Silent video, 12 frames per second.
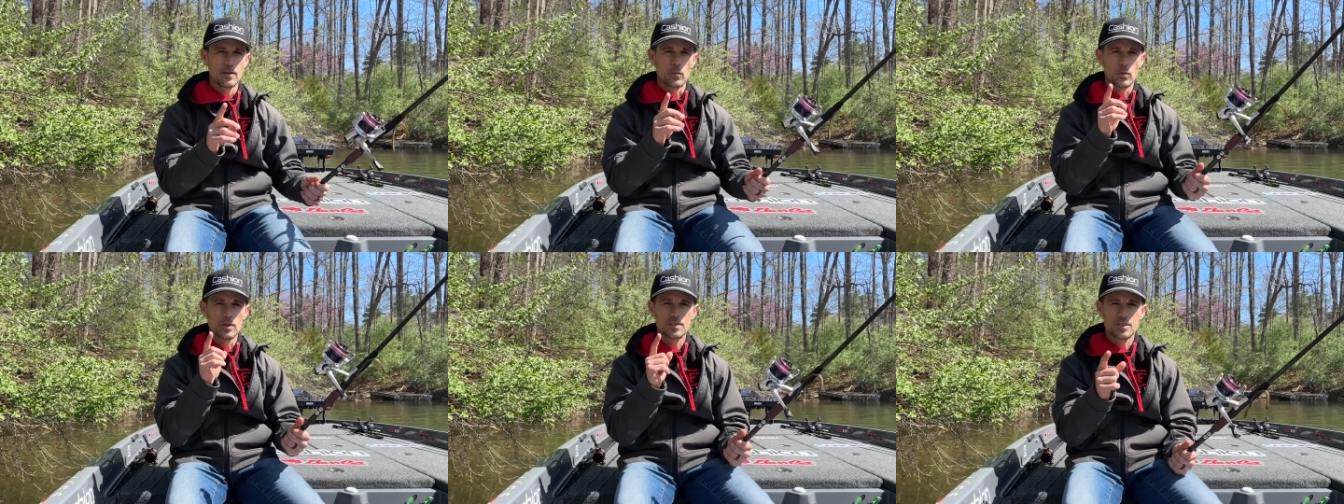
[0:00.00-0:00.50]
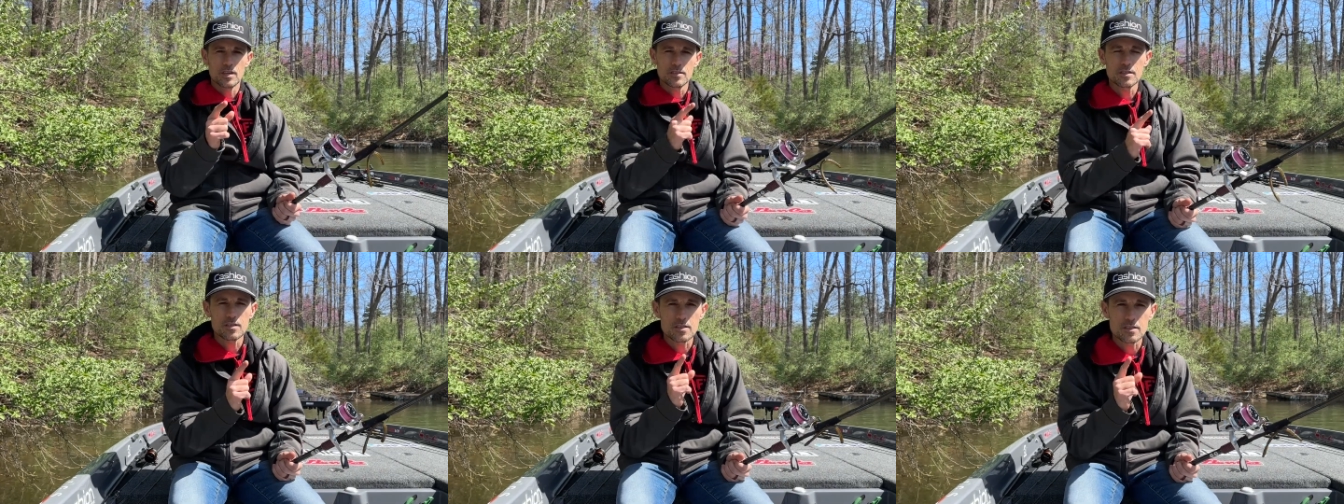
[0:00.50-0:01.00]
we
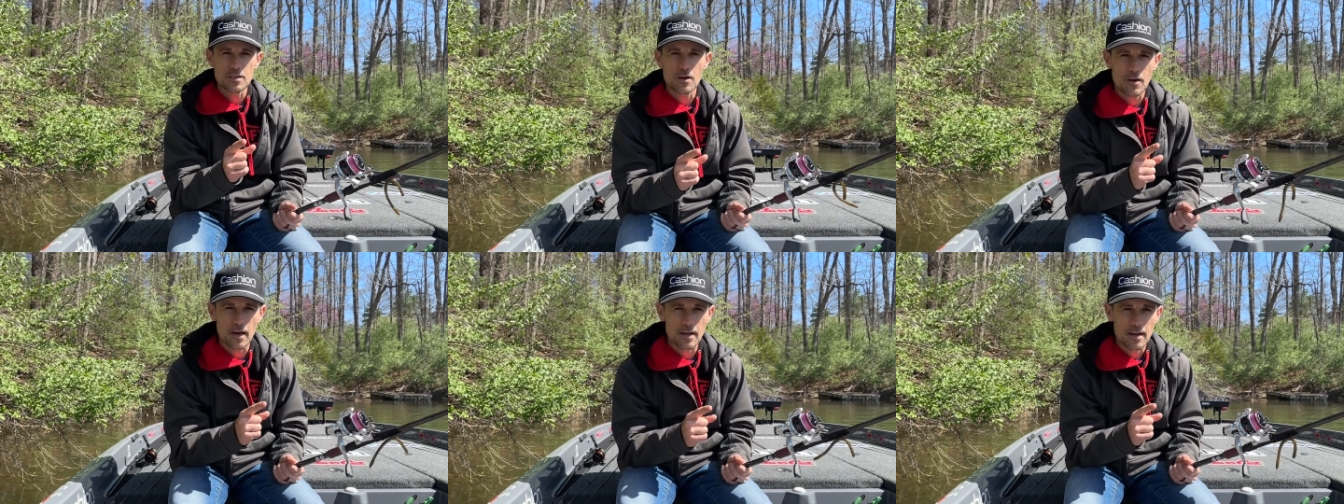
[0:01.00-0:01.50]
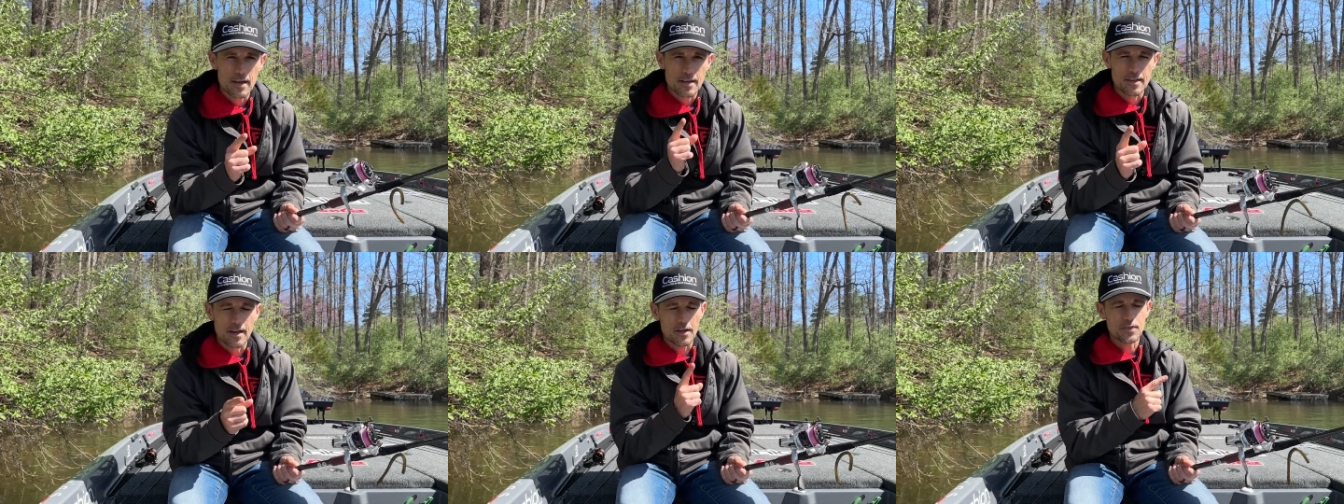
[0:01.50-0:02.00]
just saw it
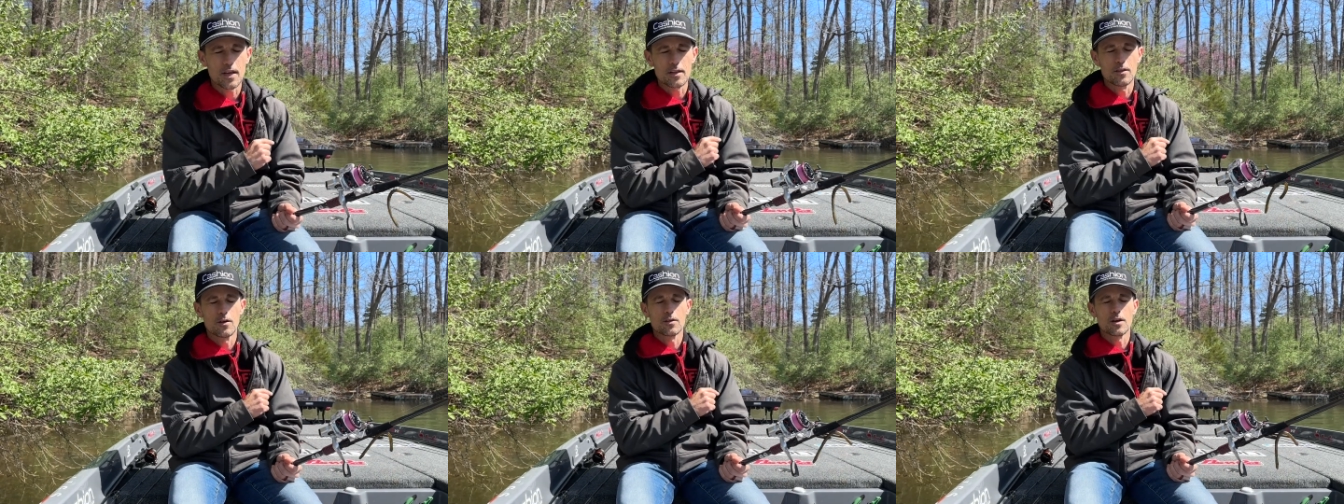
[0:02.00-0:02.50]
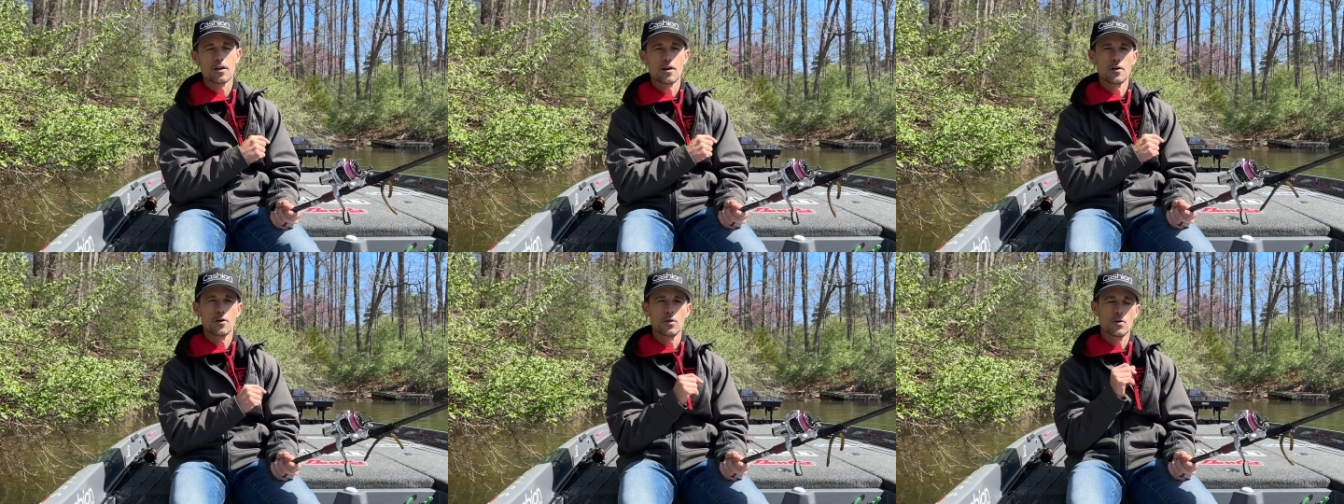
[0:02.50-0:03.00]
not that long
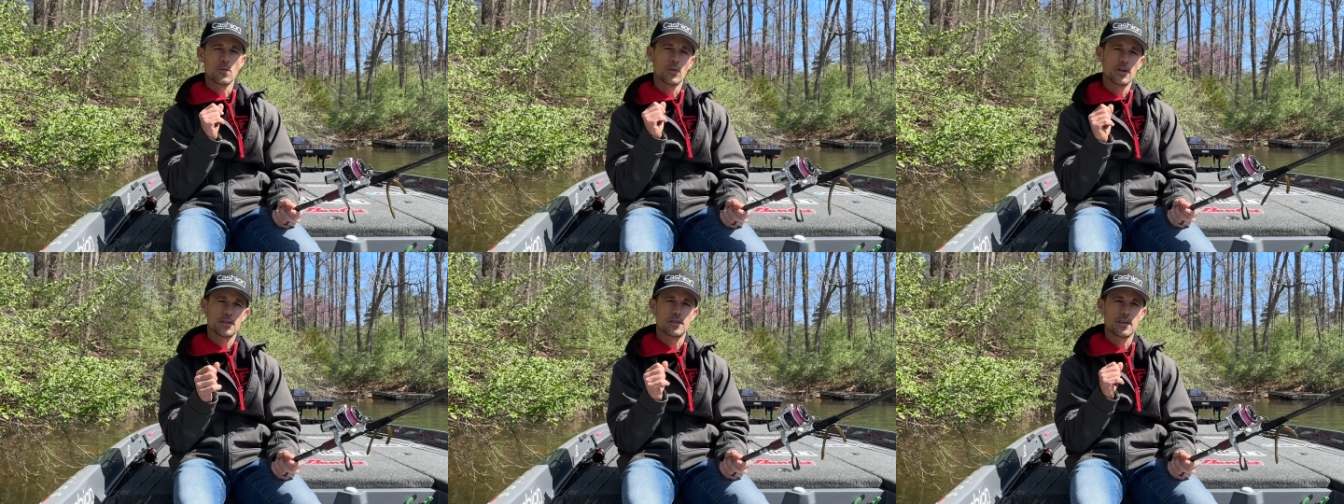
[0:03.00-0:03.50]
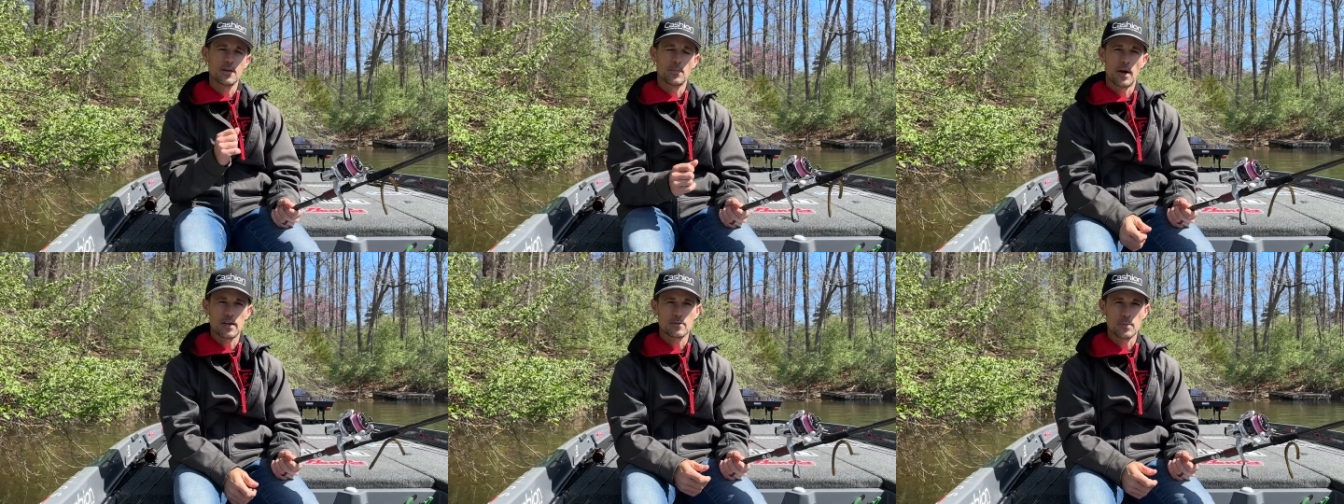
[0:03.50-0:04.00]
ago with the
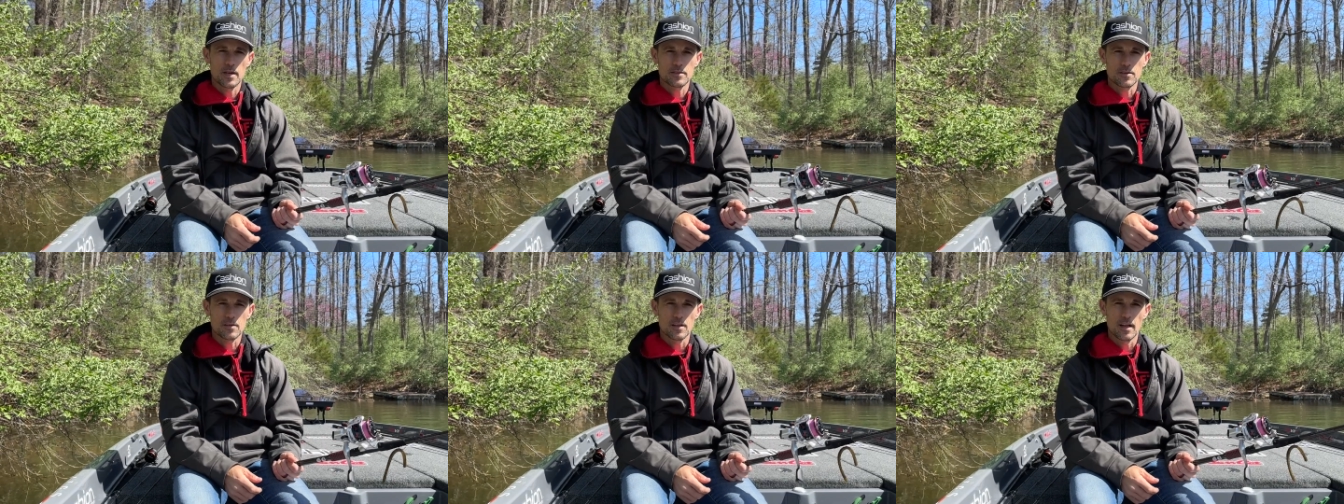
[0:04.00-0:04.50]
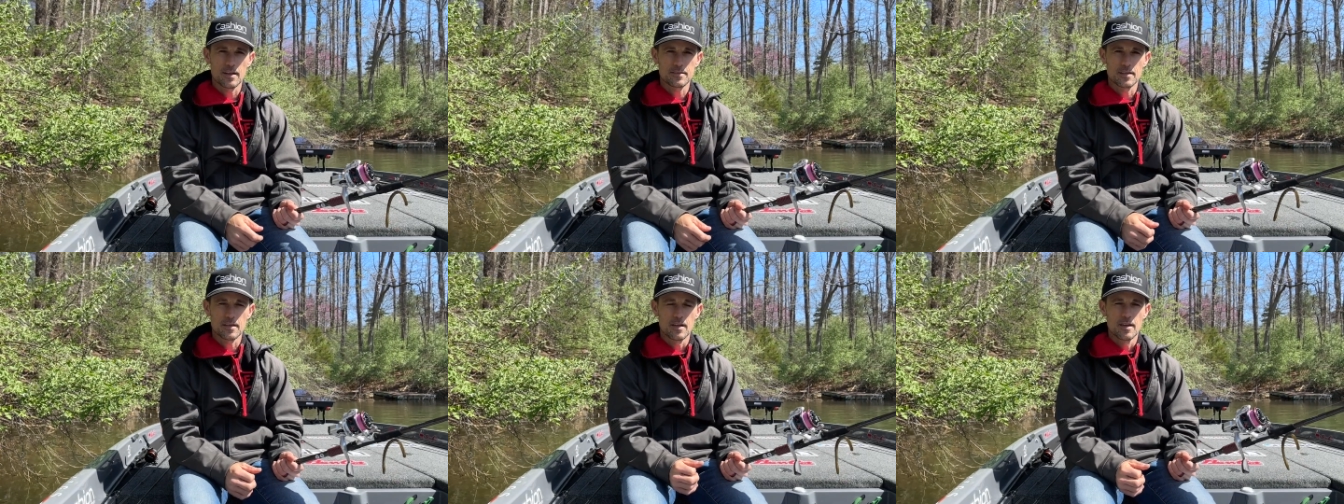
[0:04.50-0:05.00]
Bassmaster
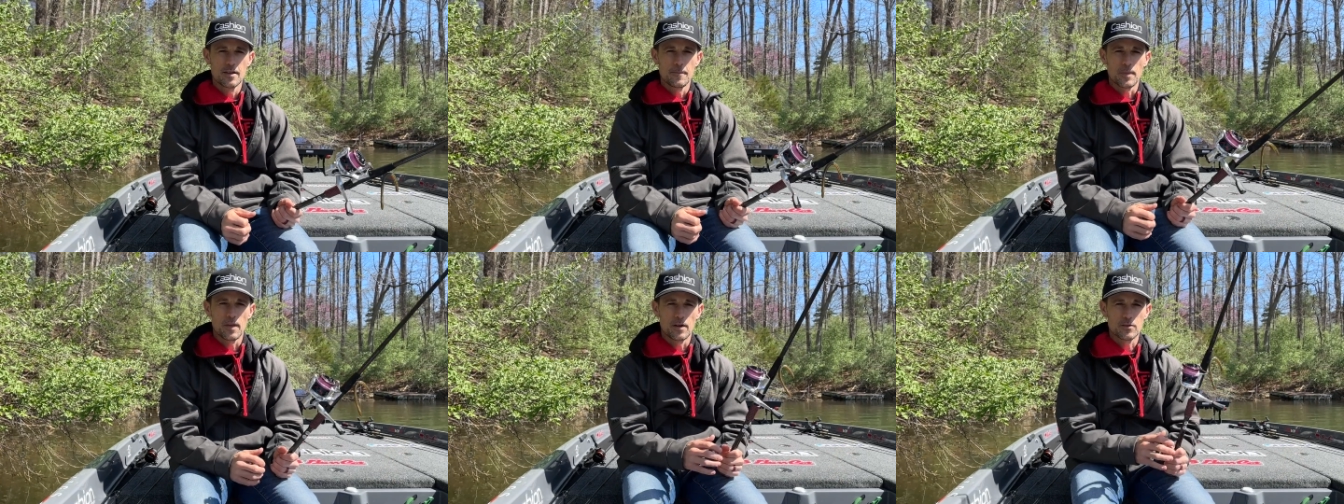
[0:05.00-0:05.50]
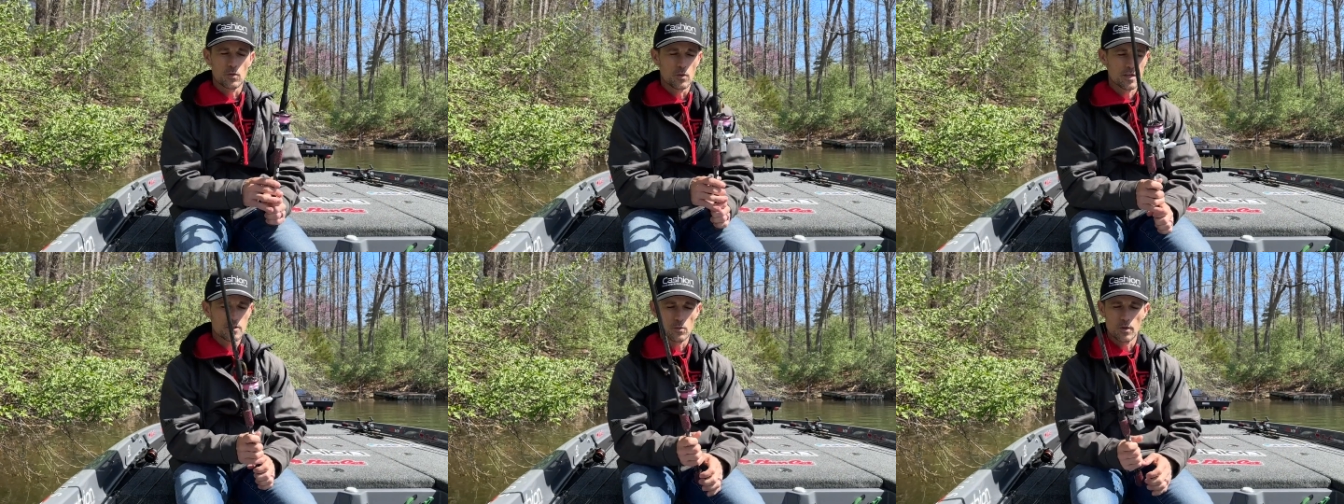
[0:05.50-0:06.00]
Classic, the
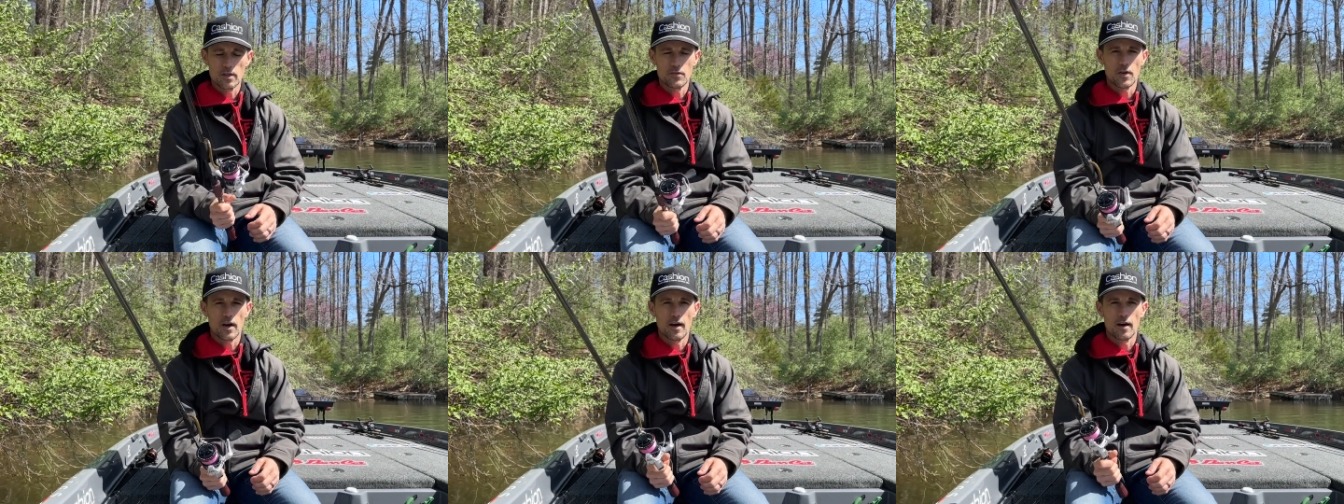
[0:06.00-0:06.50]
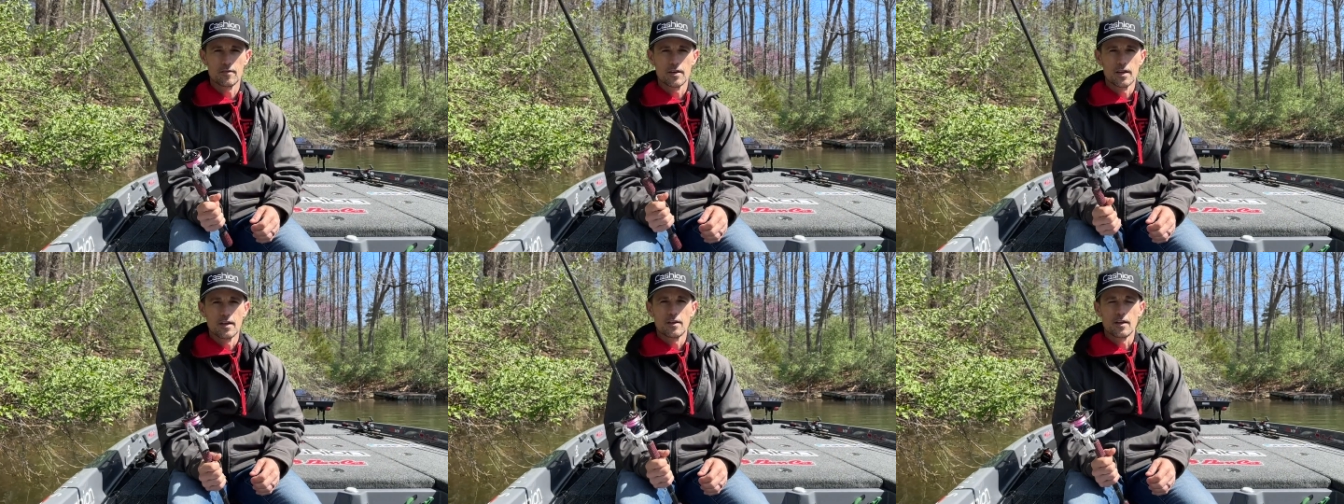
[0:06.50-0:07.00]
2025
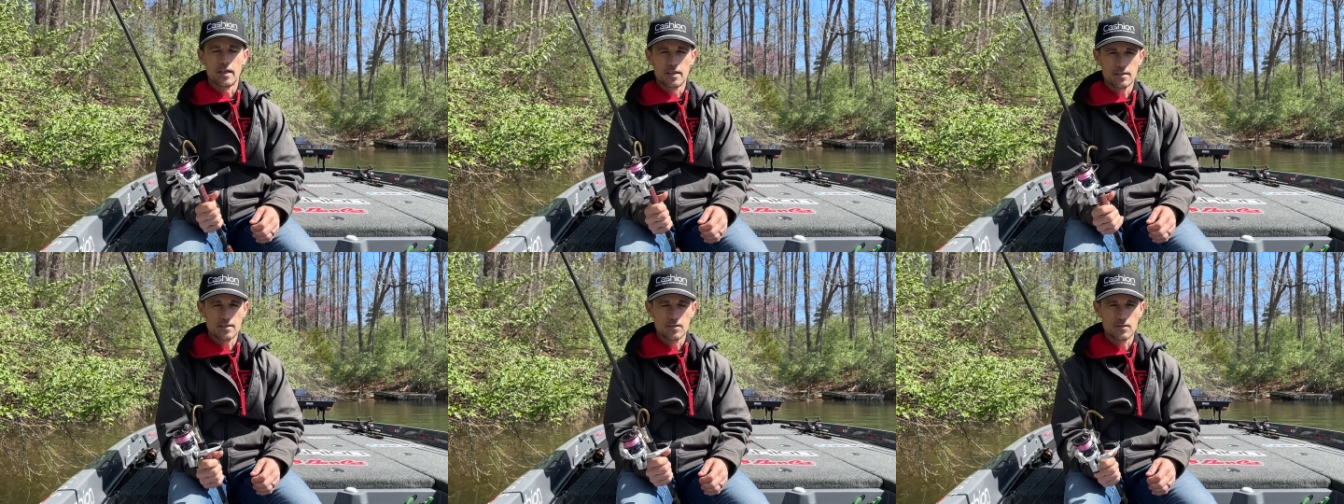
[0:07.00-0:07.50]
Easton